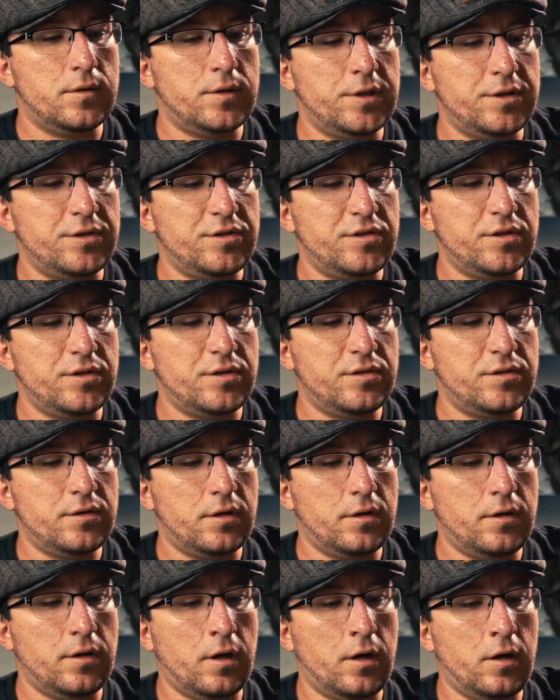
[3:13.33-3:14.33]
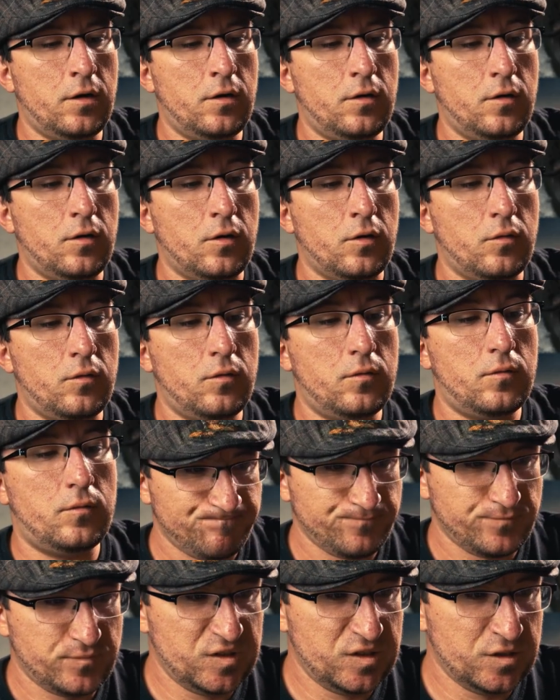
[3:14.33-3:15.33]
What is this? Oh,
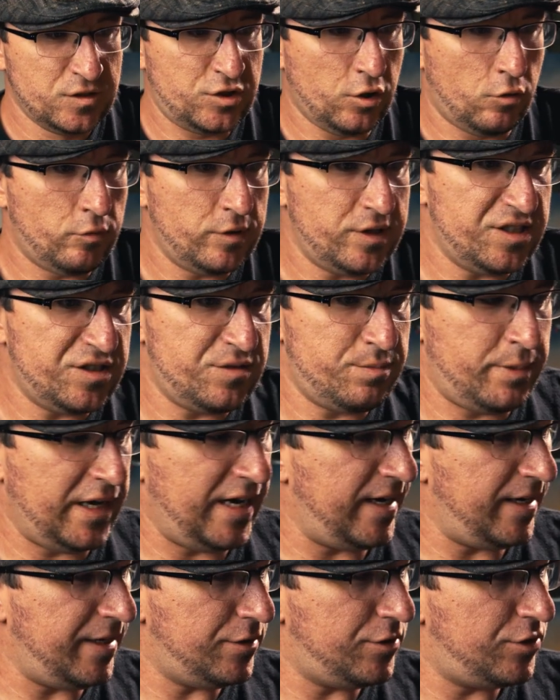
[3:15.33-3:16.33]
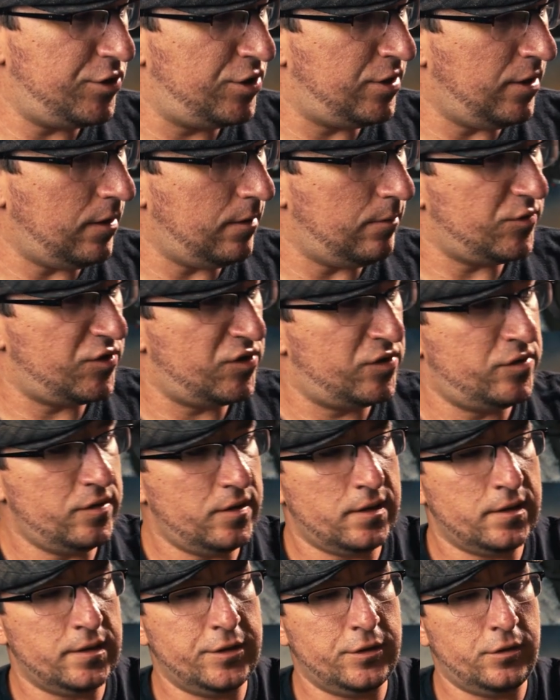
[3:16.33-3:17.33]
so with this package comes
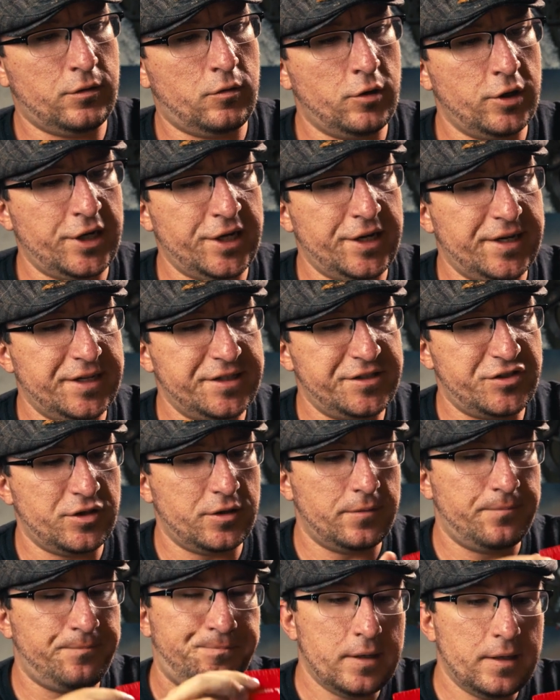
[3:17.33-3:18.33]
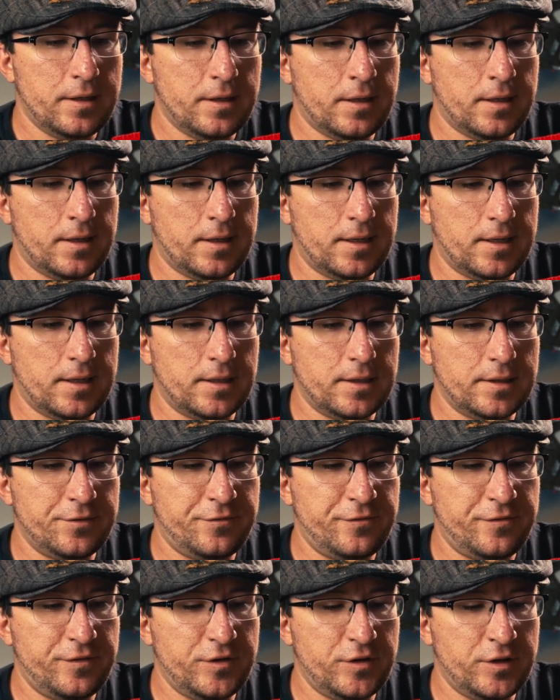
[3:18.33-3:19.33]
a little organizer.
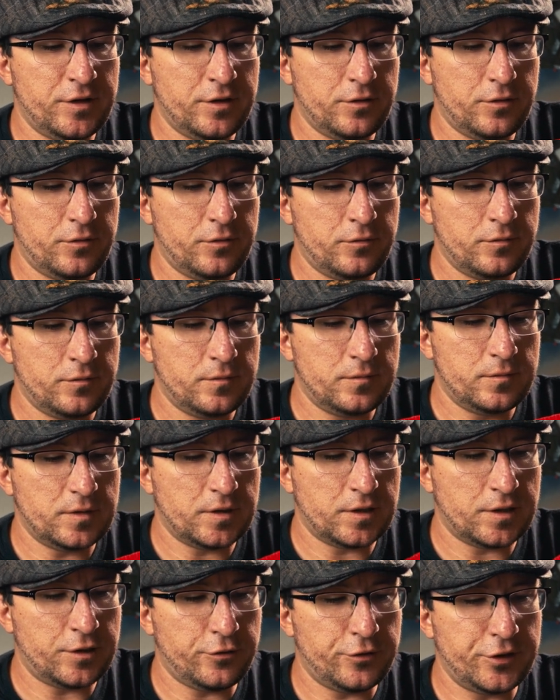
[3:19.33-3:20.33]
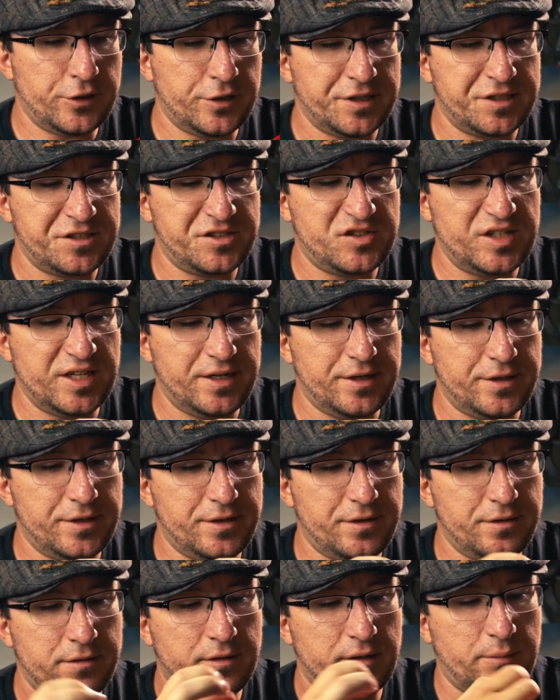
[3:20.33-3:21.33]
If you are going on
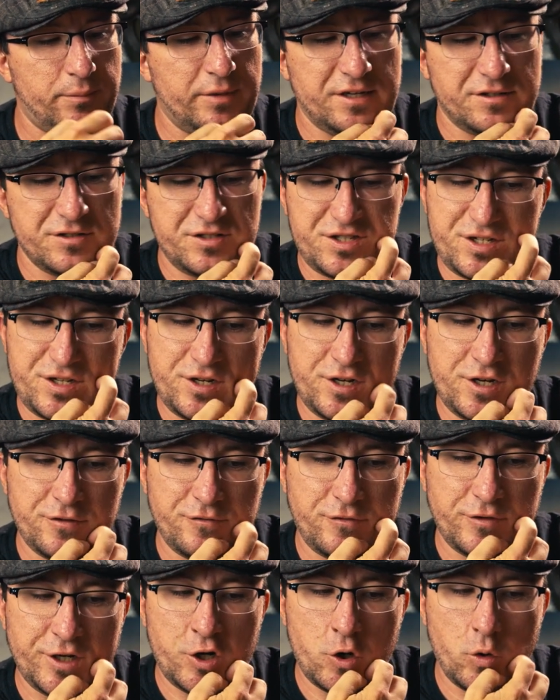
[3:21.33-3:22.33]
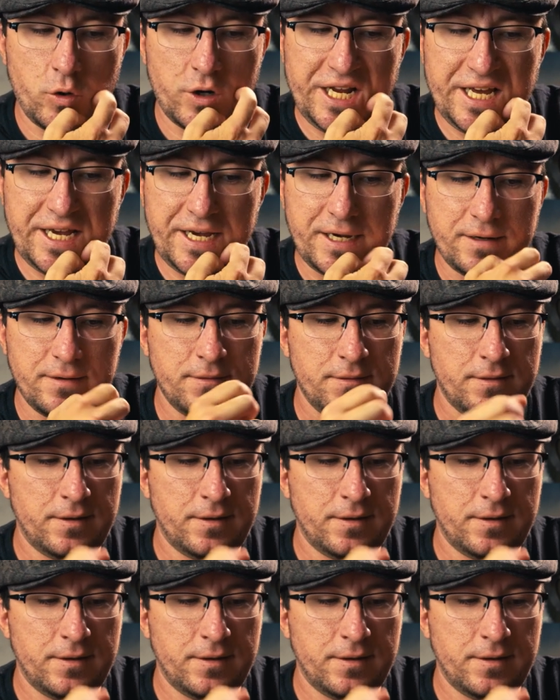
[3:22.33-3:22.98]
extended amounts of recording,